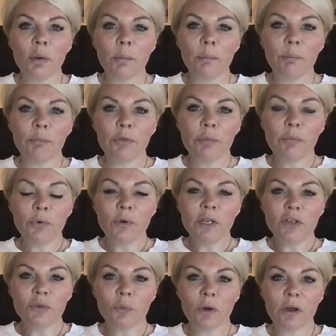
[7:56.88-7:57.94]
The
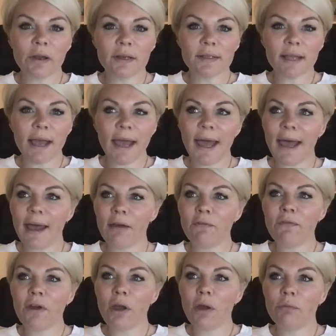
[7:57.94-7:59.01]
mortgage works have
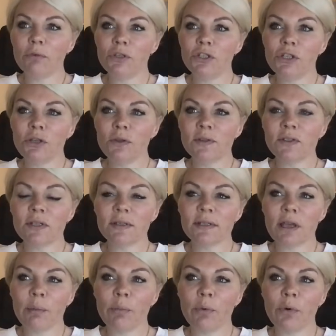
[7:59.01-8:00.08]
reduced
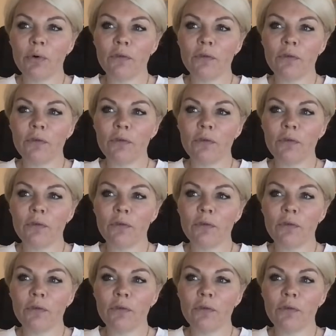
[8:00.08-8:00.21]
some of